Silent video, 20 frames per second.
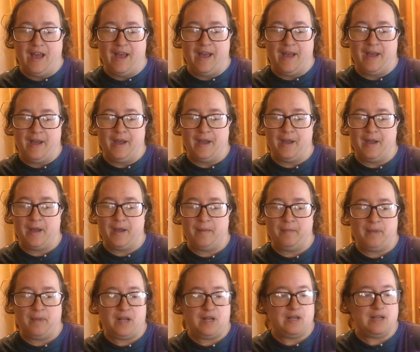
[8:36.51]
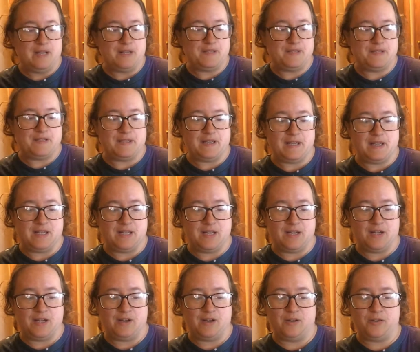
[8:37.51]
Um, let's see
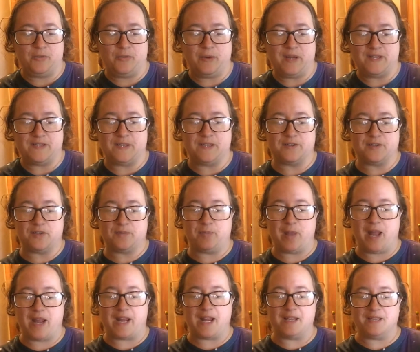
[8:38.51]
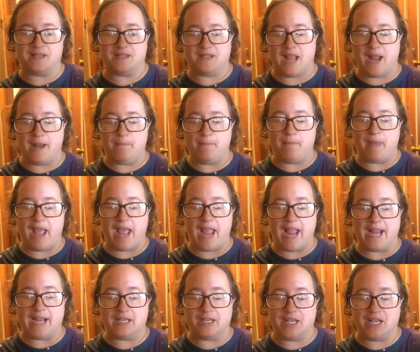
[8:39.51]
here. Three Sisters blanket designed
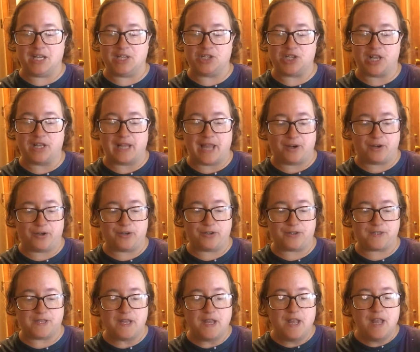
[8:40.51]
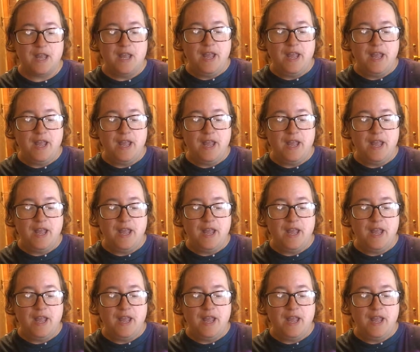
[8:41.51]
by Nisha Letters.